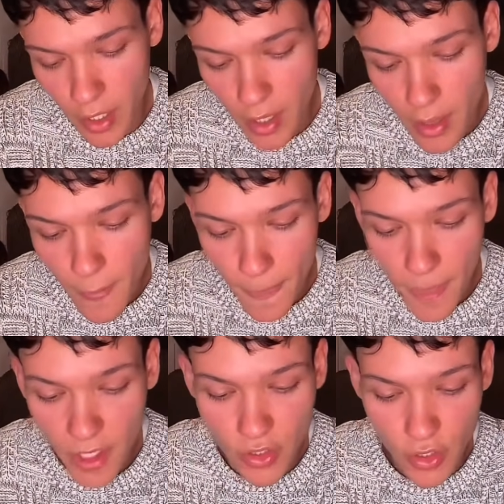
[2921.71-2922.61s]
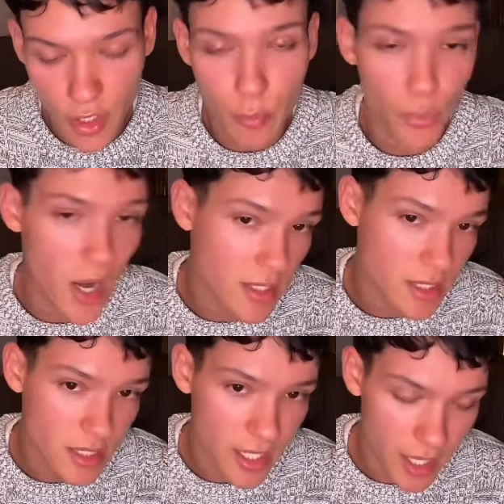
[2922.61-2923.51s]
But I started a
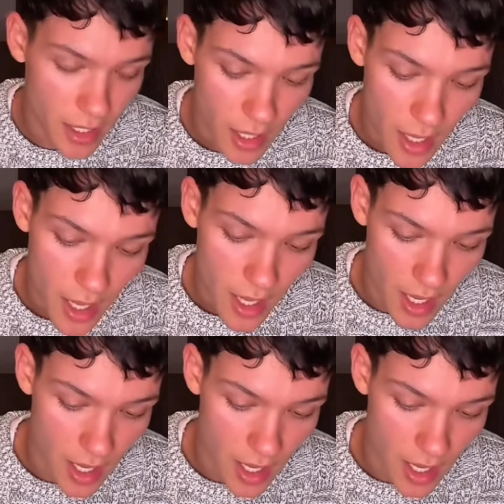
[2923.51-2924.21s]
brand instead,